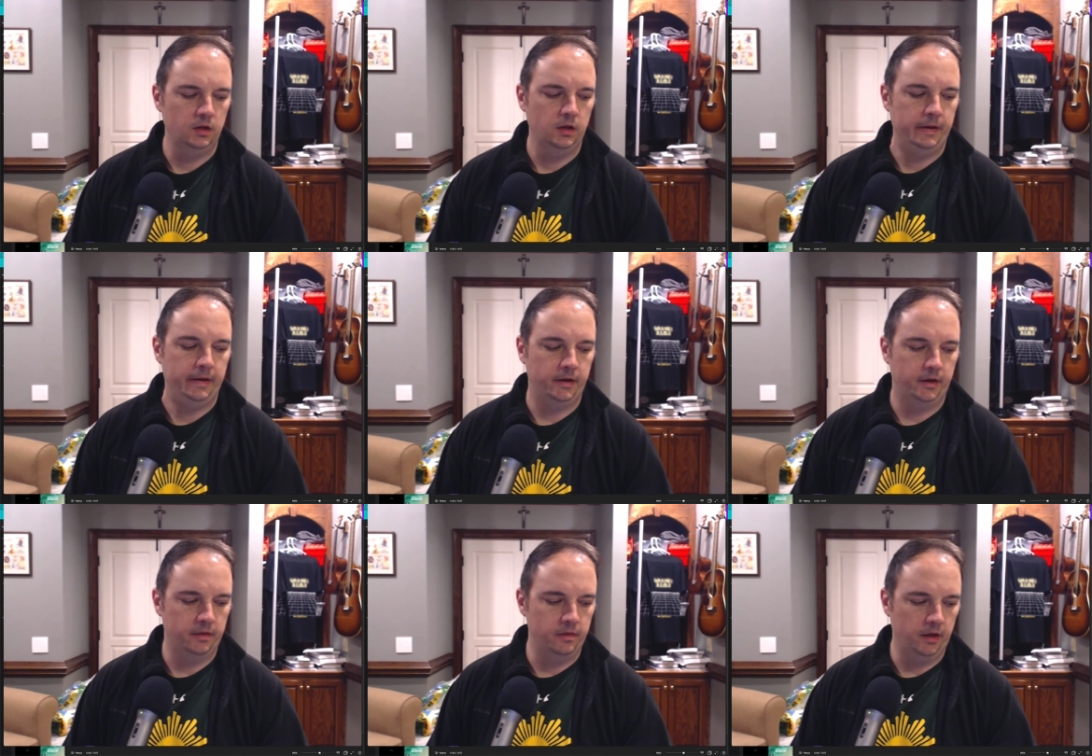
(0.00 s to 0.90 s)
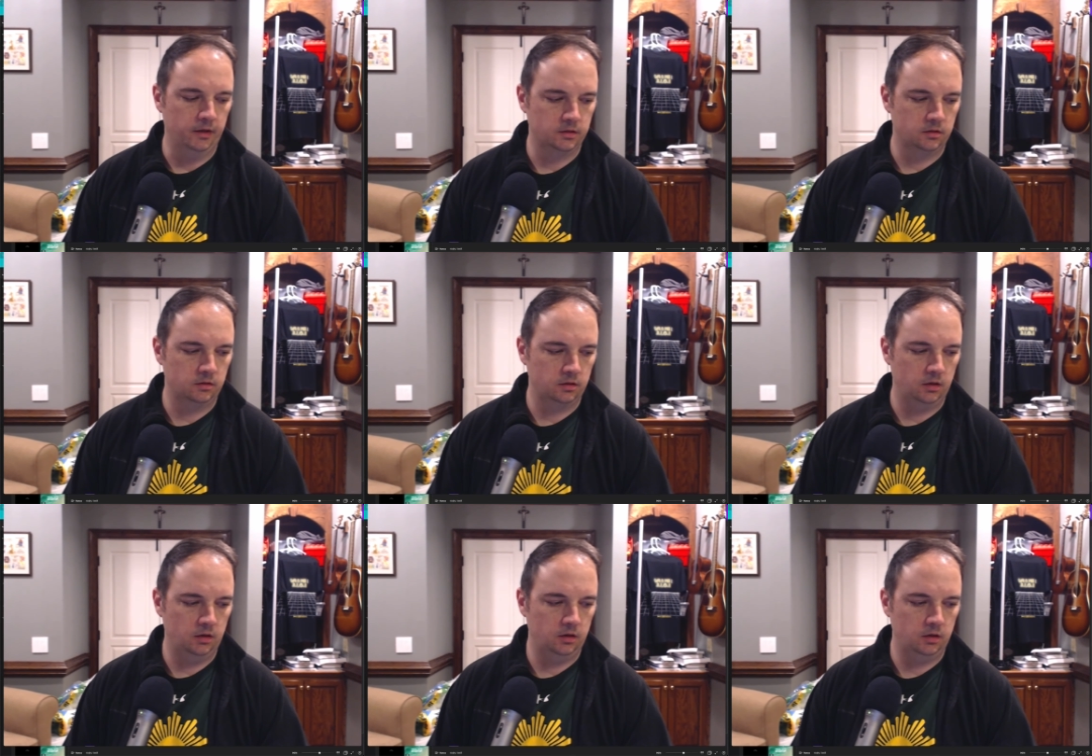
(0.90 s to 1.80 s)
and thus
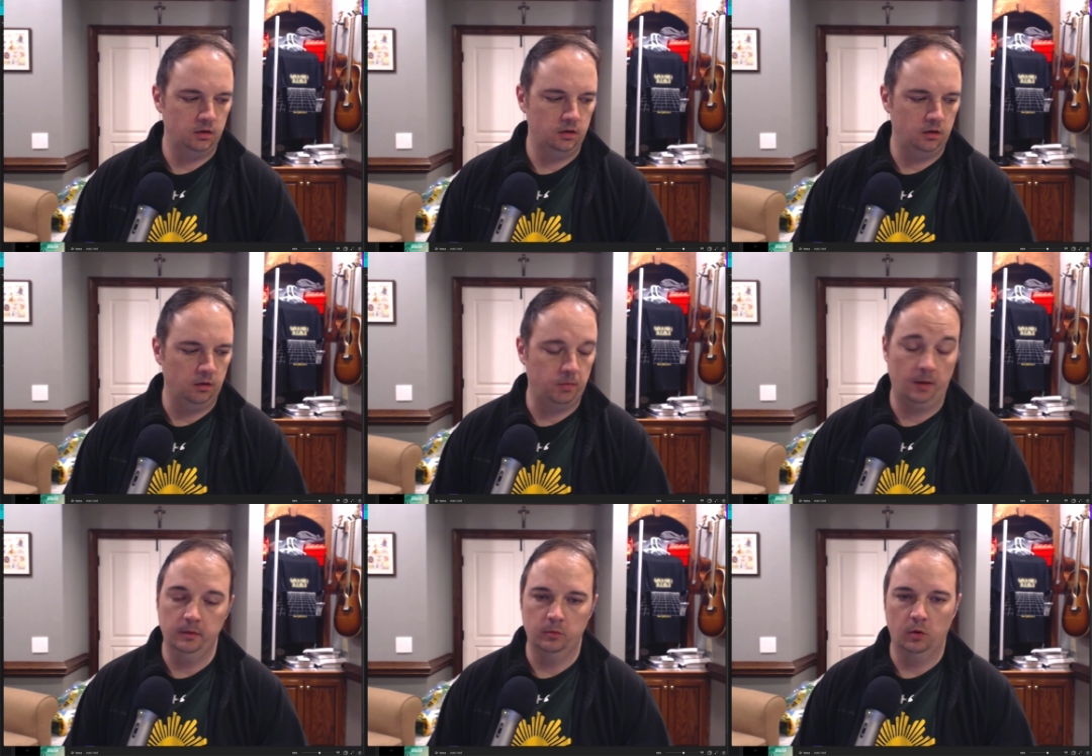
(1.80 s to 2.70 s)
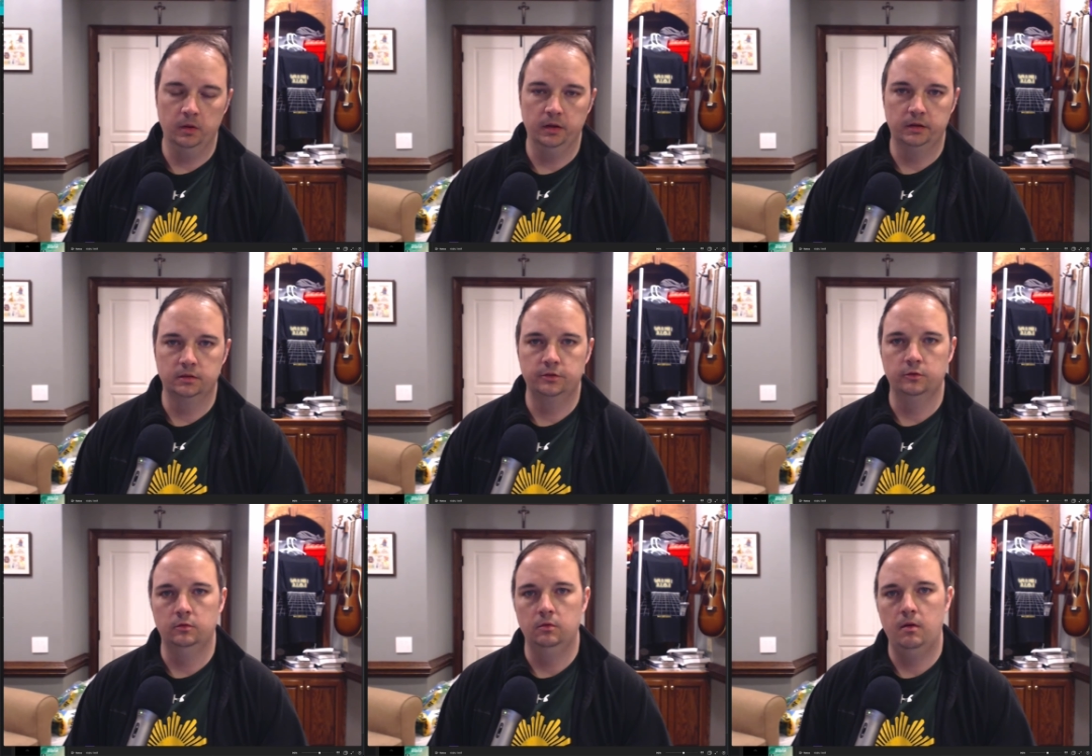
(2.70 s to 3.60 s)
are probably more willing to
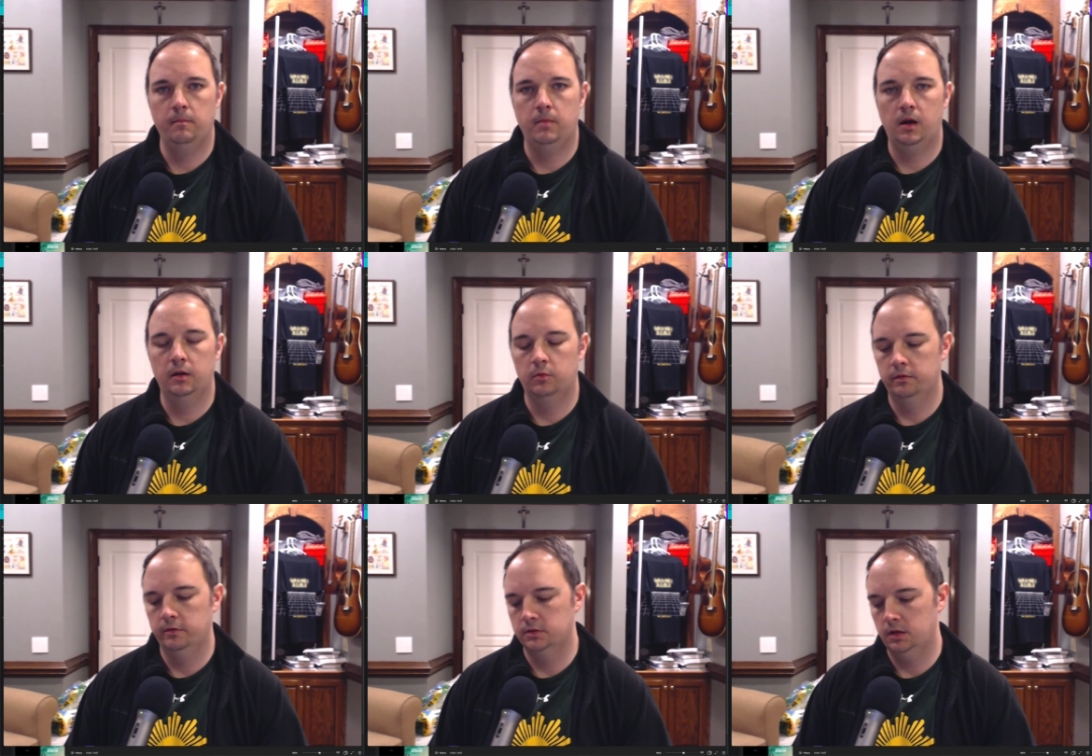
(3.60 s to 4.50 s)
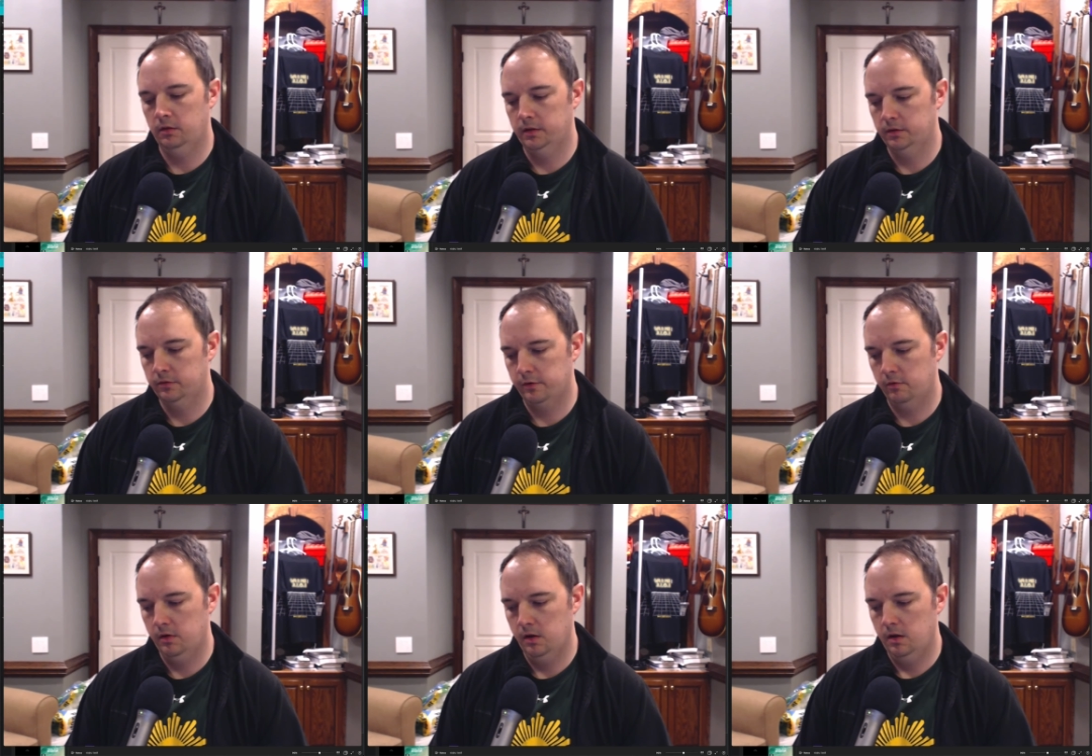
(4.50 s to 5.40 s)
buy whatever you're selling. So
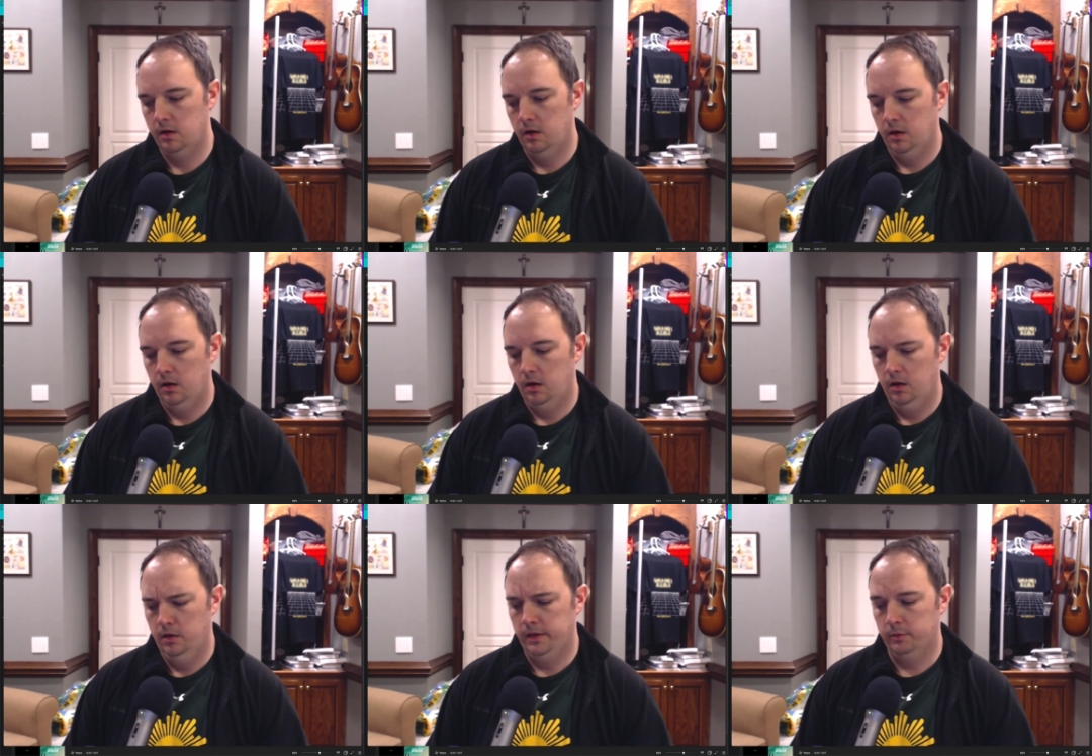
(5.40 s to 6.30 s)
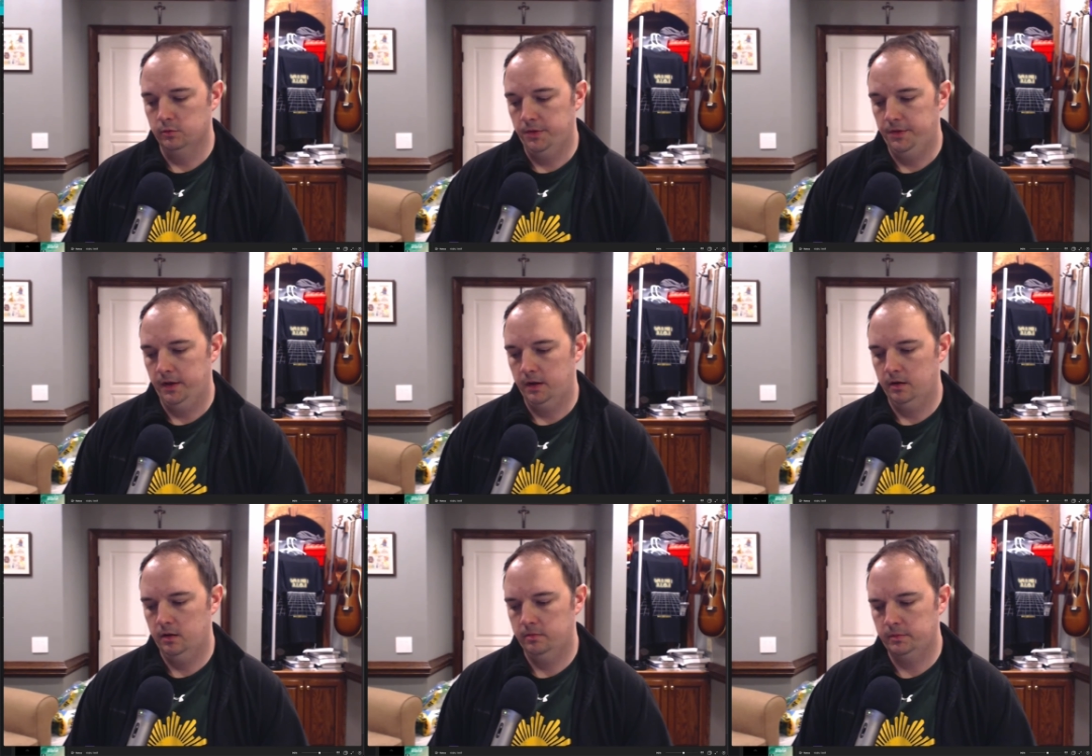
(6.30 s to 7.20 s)
that was one thing.
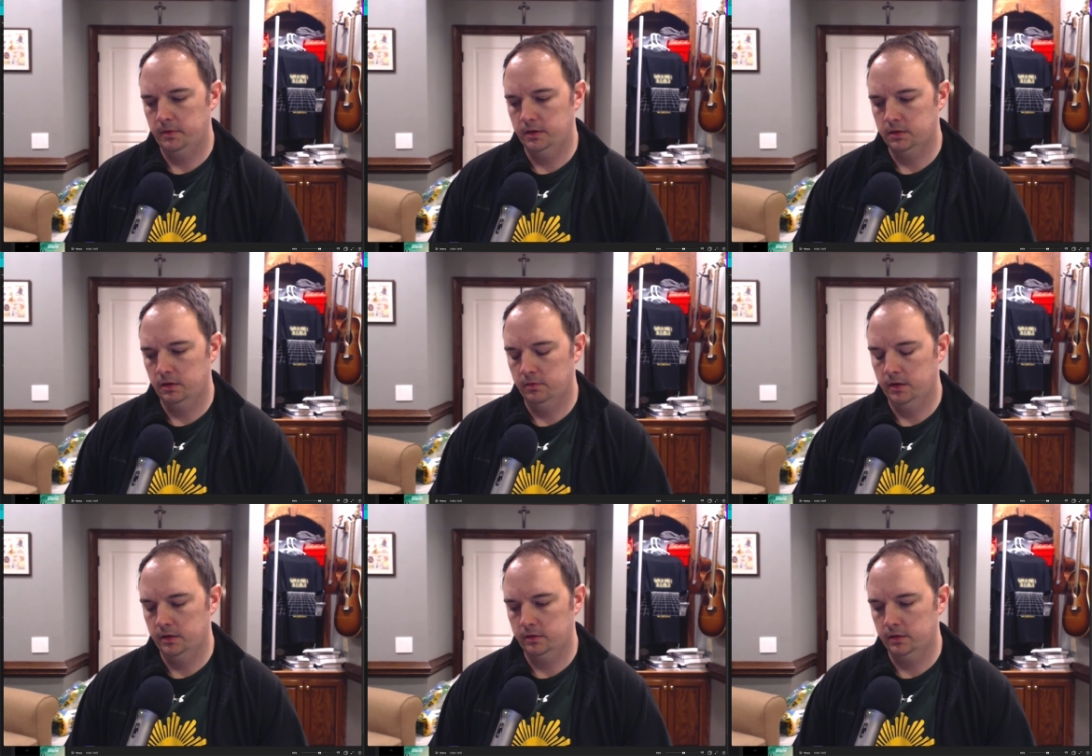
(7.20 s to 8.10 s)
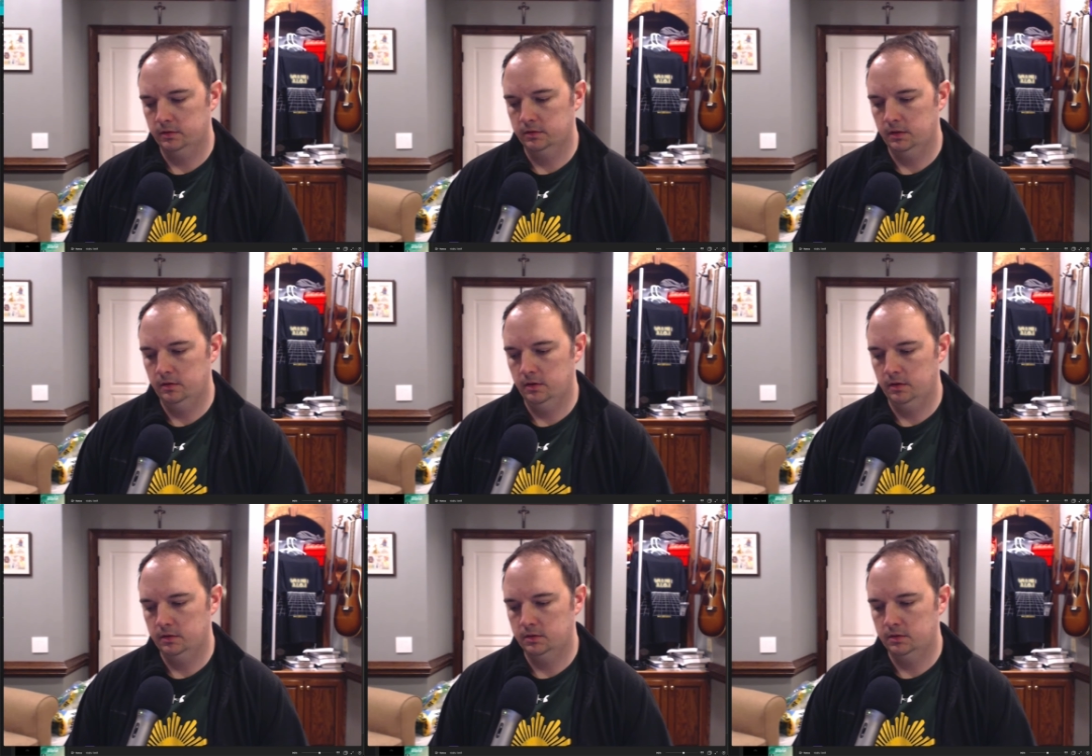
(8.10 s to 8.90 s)
Something else I read, I think, said that